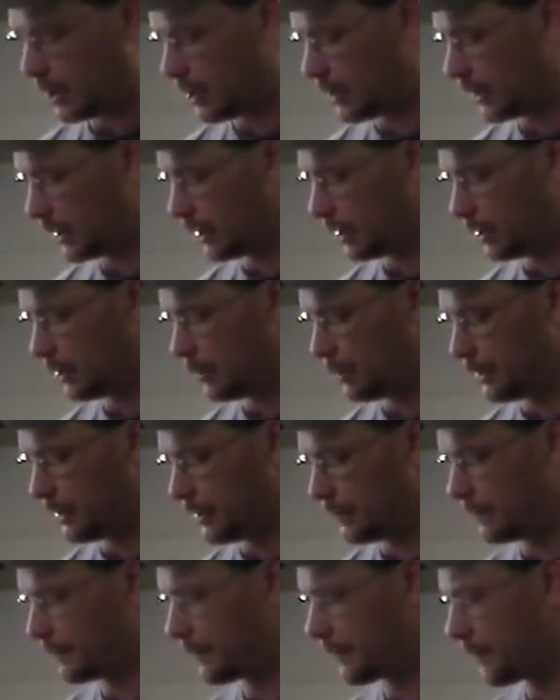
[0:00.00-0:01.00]
on the
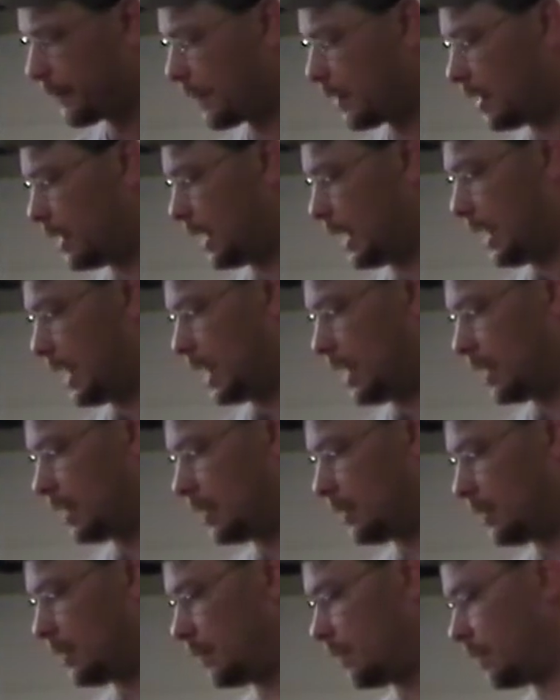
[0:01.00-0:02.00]
aluminum,
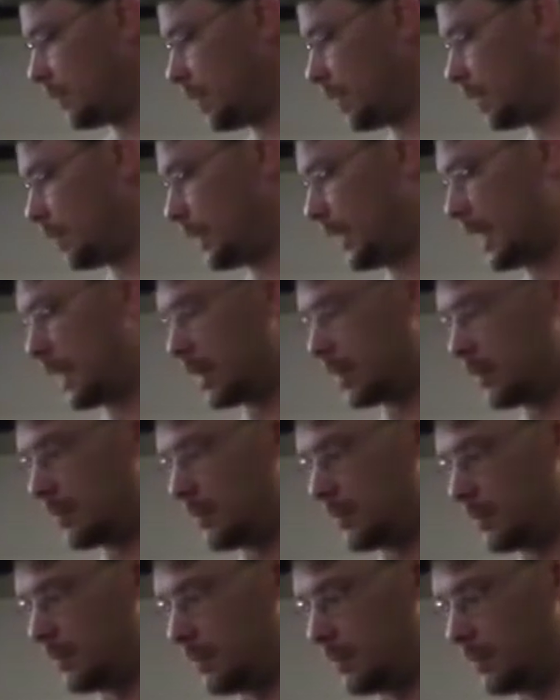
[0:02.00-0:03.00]
and I
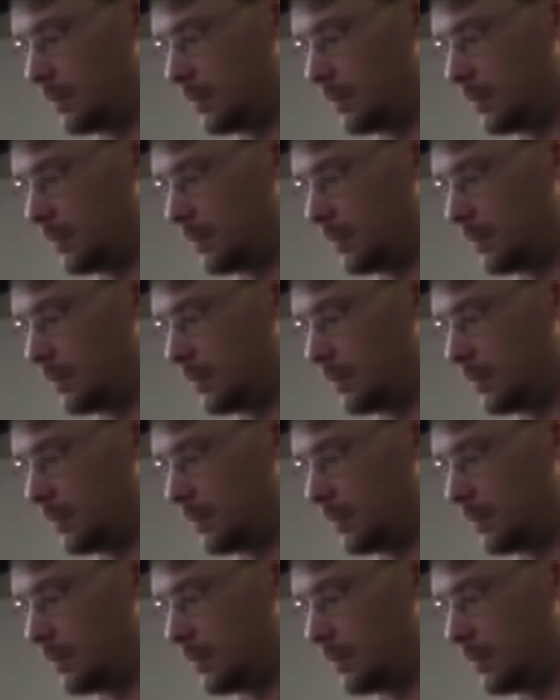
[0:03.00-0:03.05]
can,